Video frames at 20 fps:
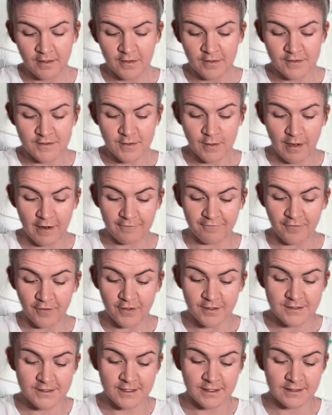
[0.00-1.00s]
So our
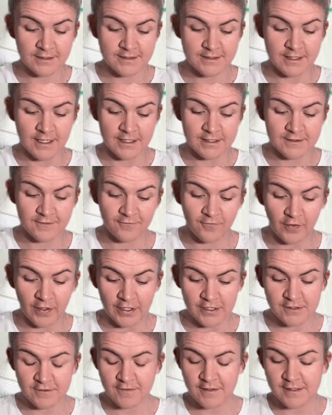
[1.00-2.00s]
first thing says, for
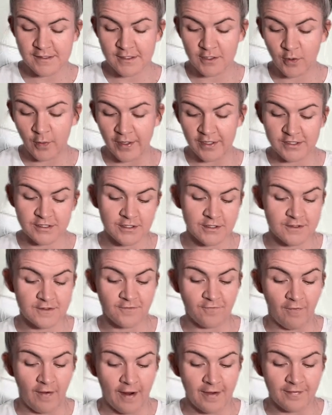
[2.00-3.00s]
each of these equations,
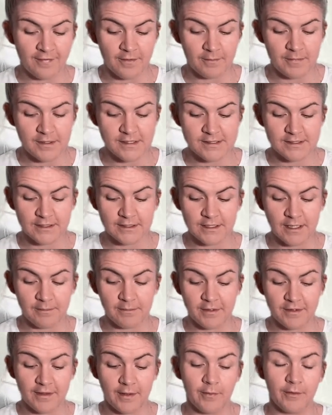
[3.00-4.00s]
find the missing
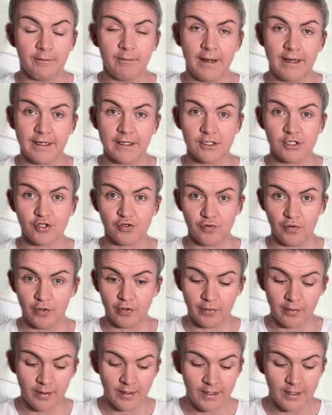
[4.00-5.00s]
number that would make it true.